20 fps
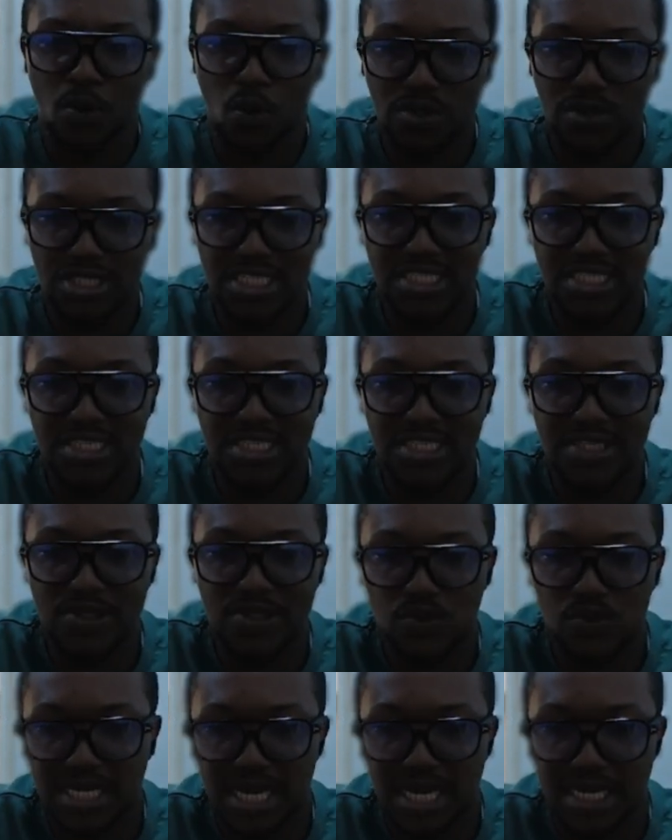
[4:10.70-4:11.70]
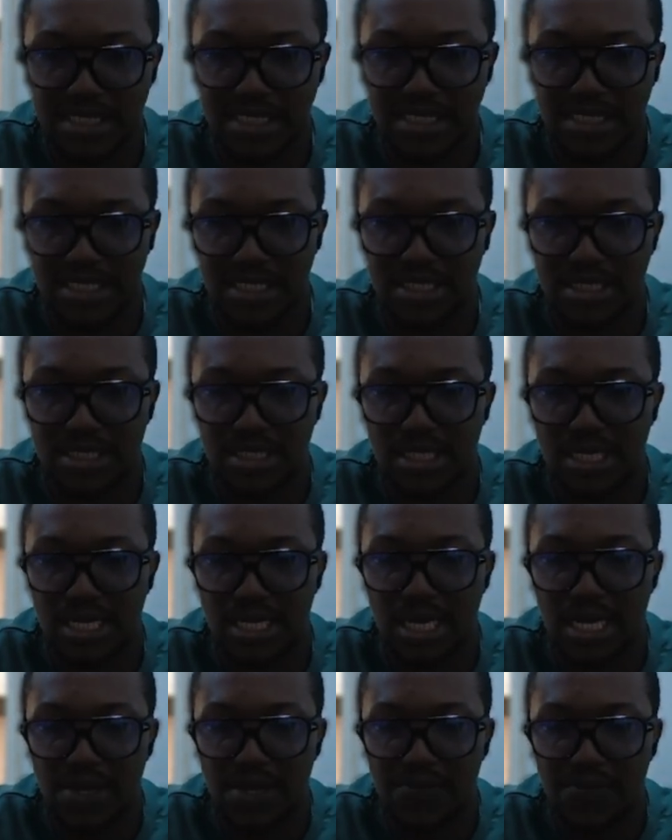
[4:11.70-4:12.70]
this is what I did.
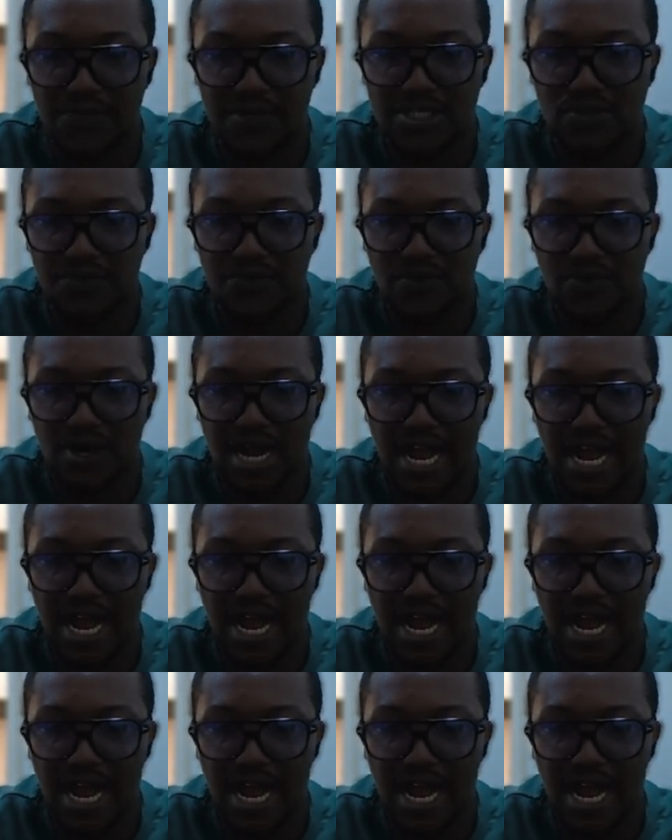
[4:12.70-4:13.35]
First of all, I